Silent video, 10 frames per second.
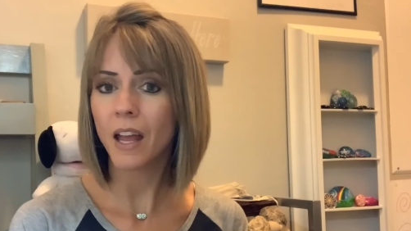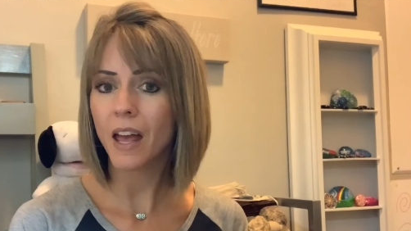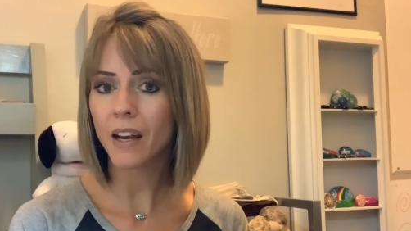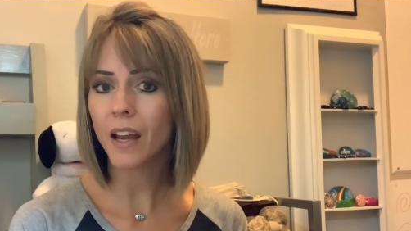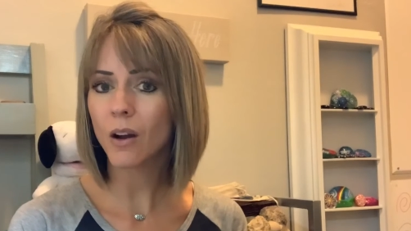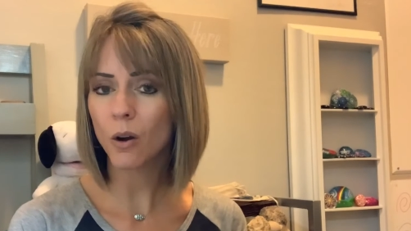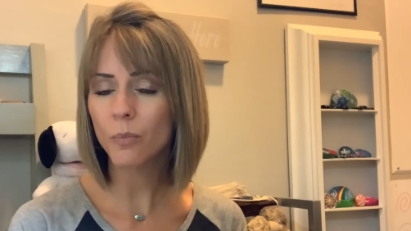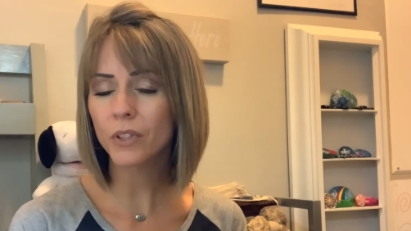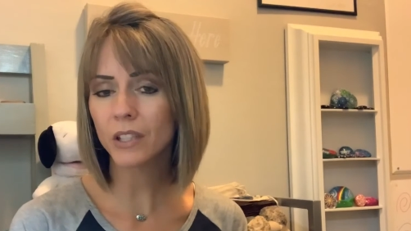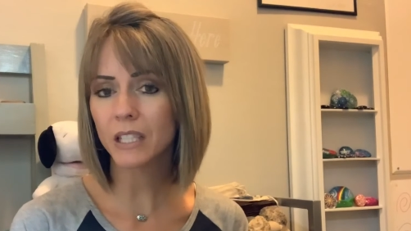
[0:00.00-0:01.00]
And I hope
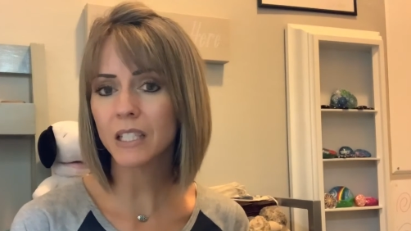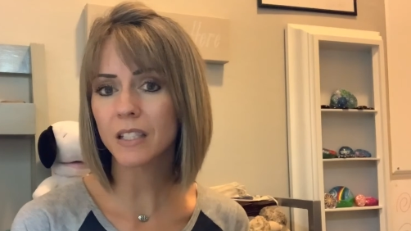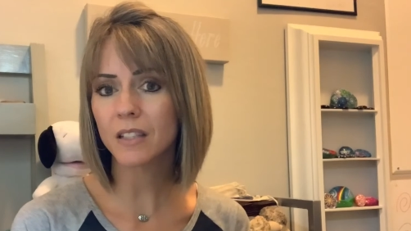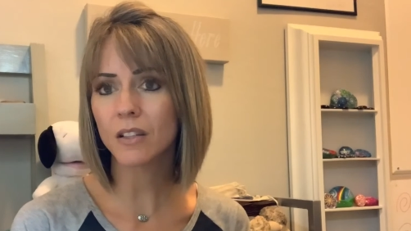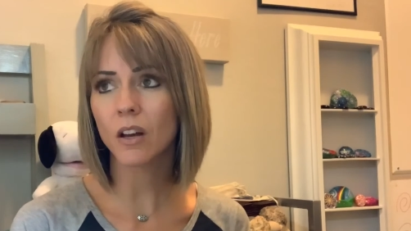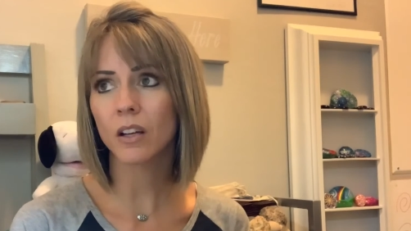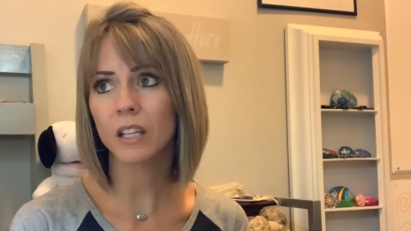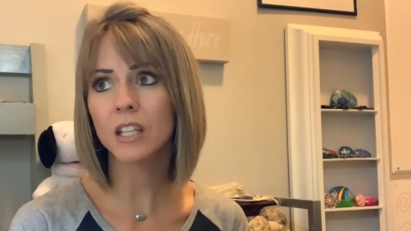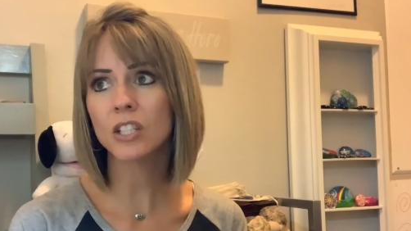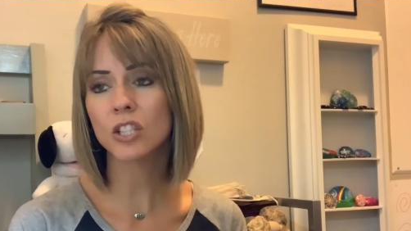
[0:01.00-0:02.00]
your list is long.
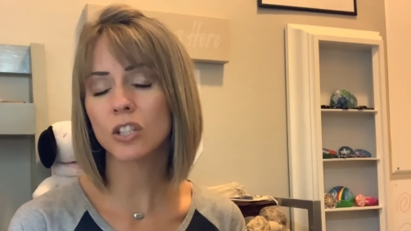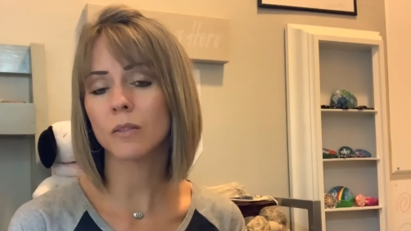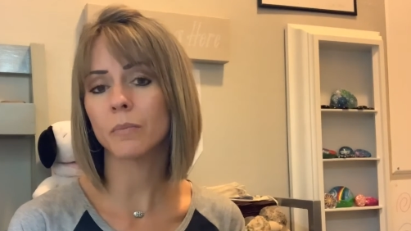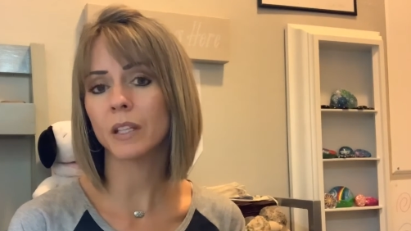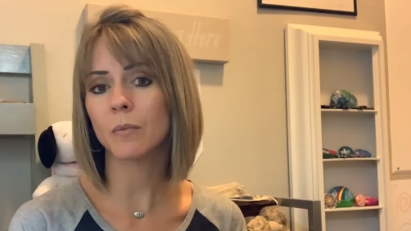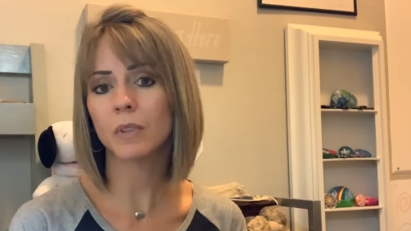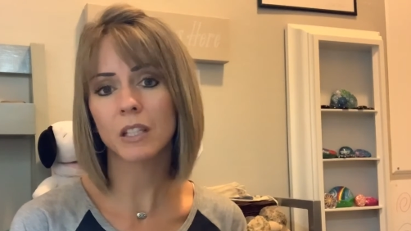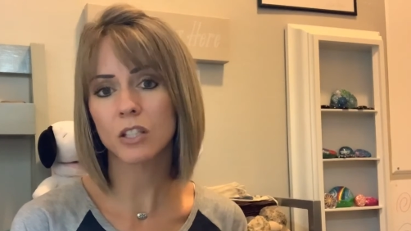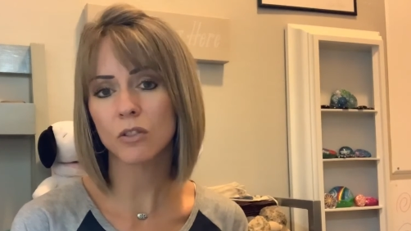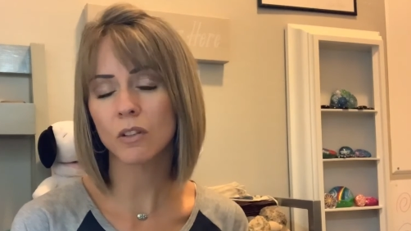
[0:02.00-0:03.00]
It should be,
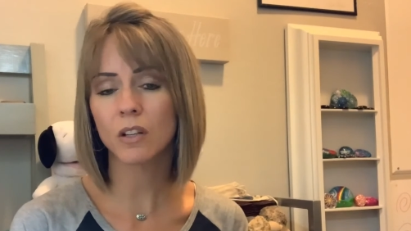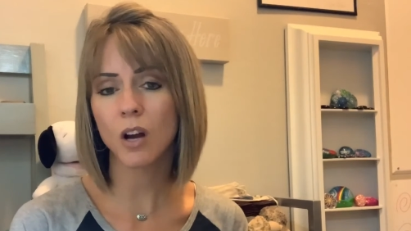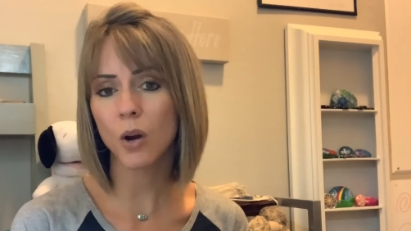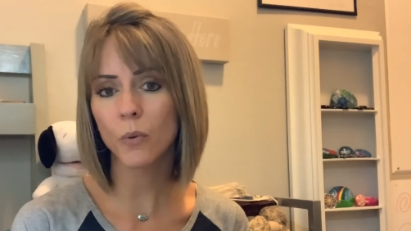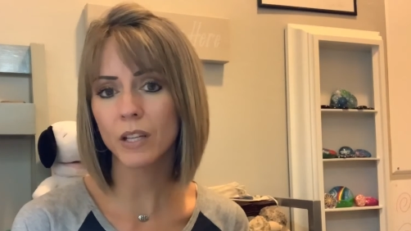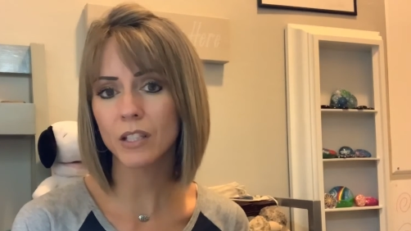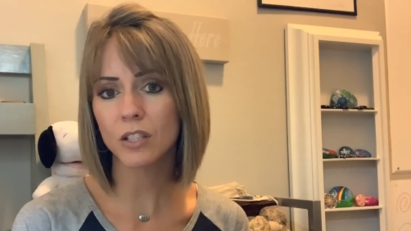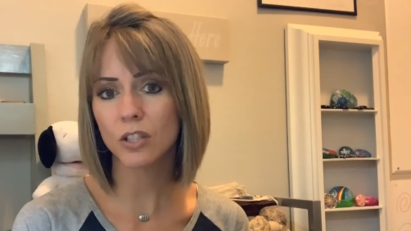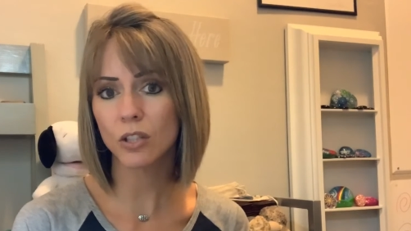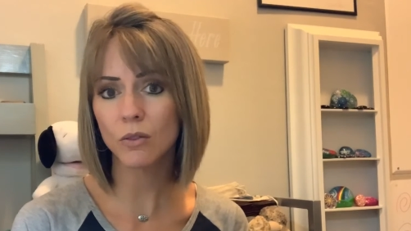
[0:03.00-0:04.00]
because you can always
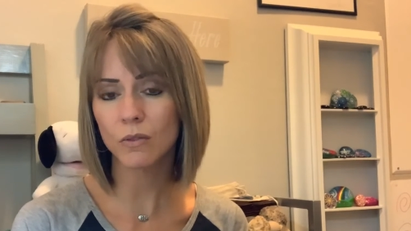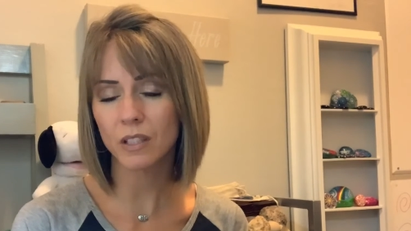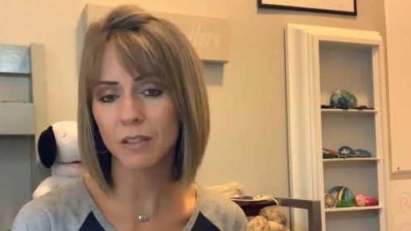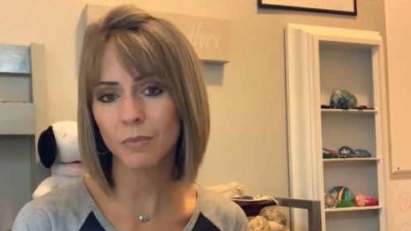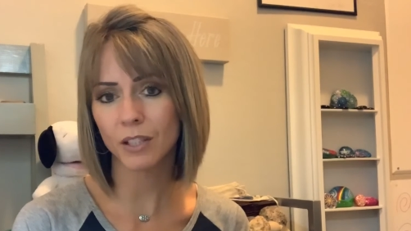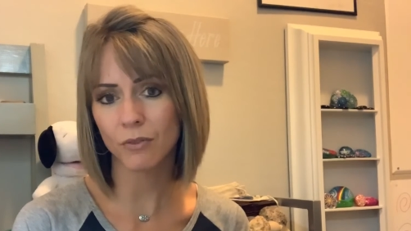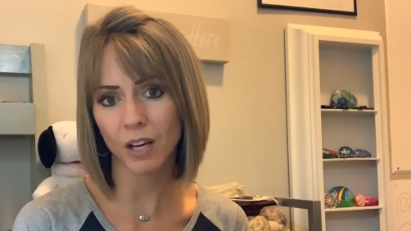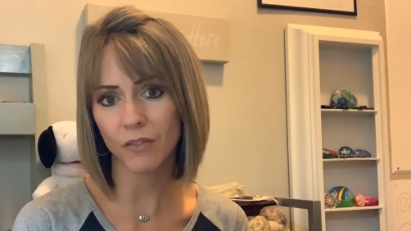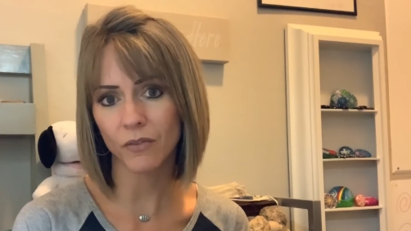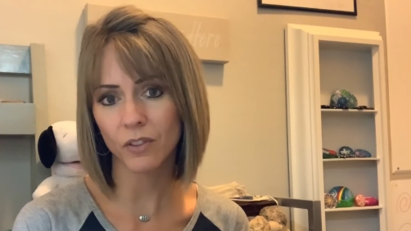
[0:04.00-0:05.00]
choose to be
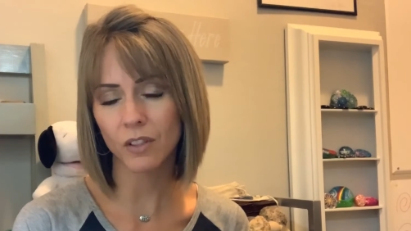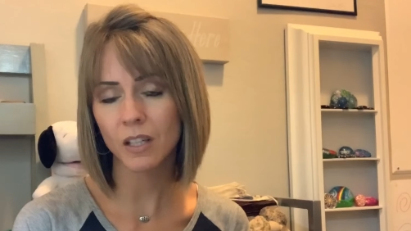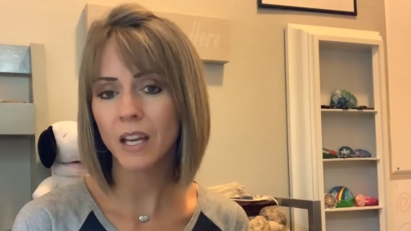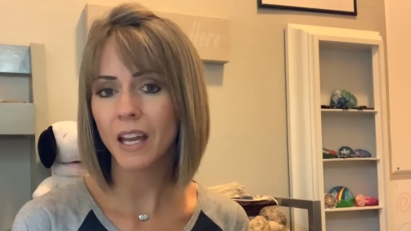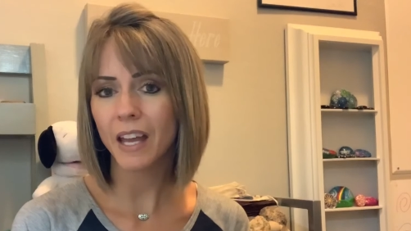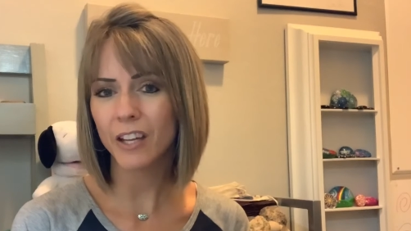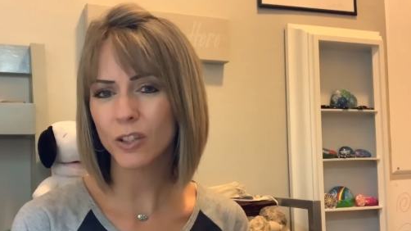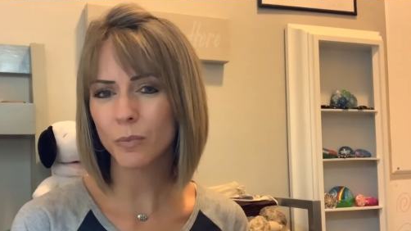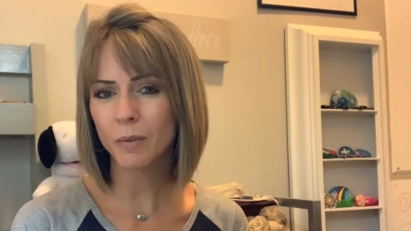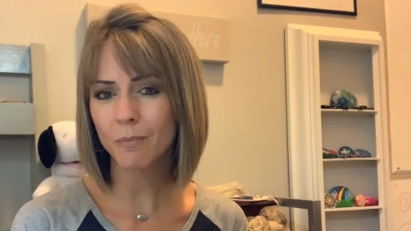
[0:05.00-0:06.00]
grateful, and you'll
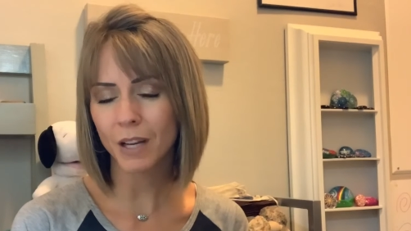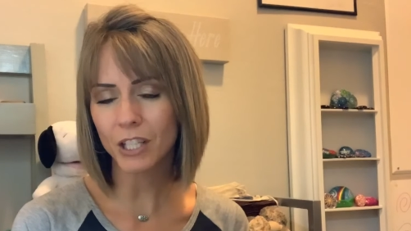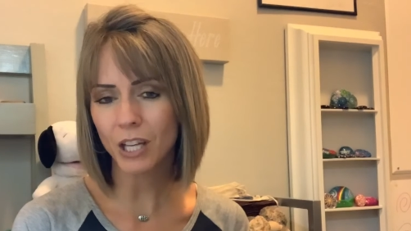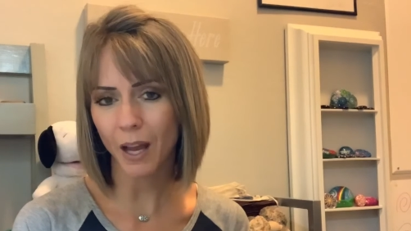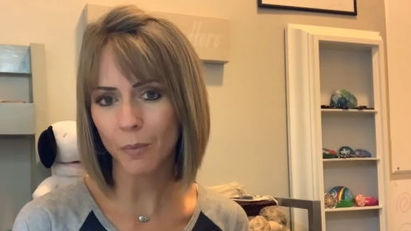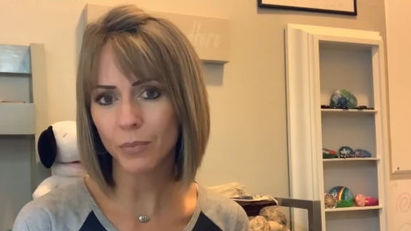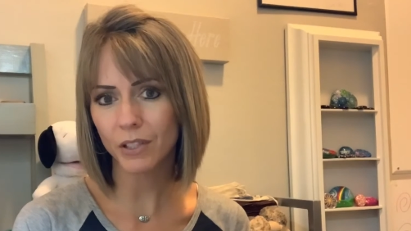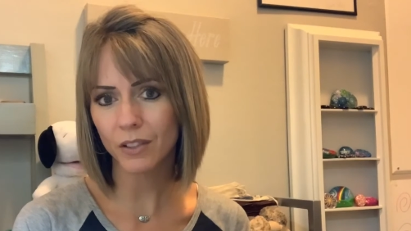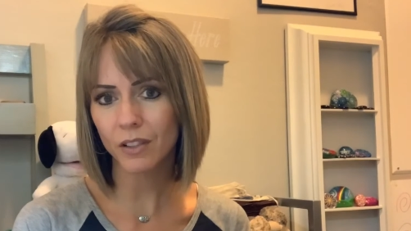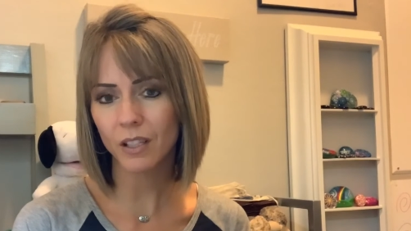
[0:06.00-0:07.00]
be much
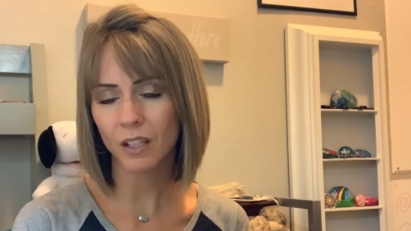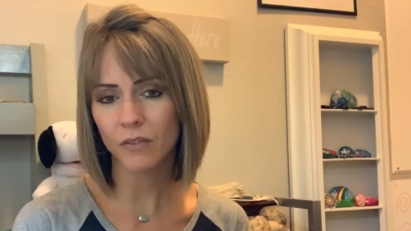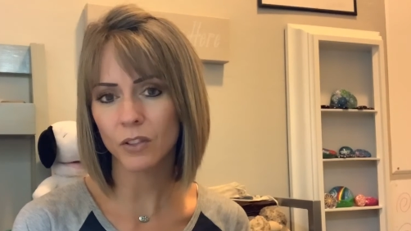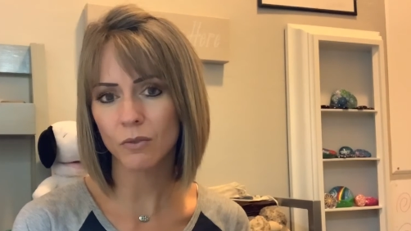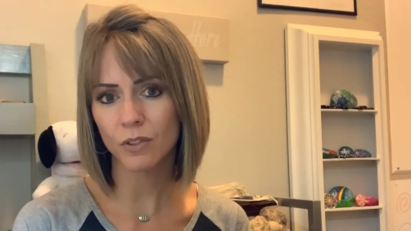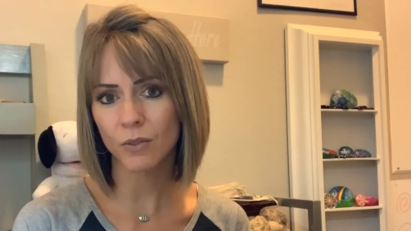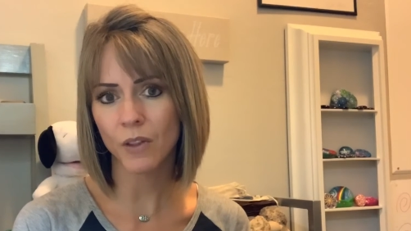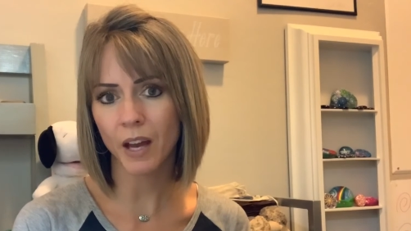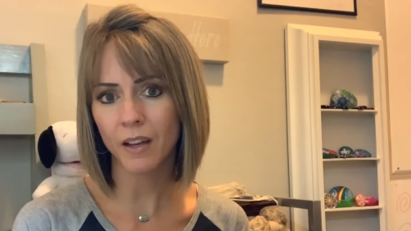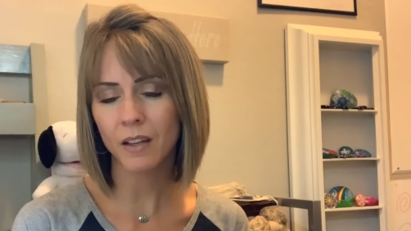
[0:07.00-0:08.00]
happier if you do
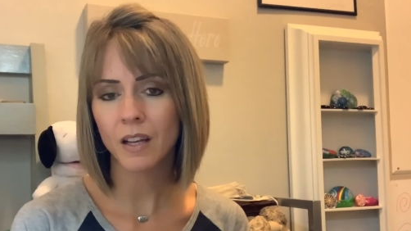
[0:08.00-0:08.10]
that.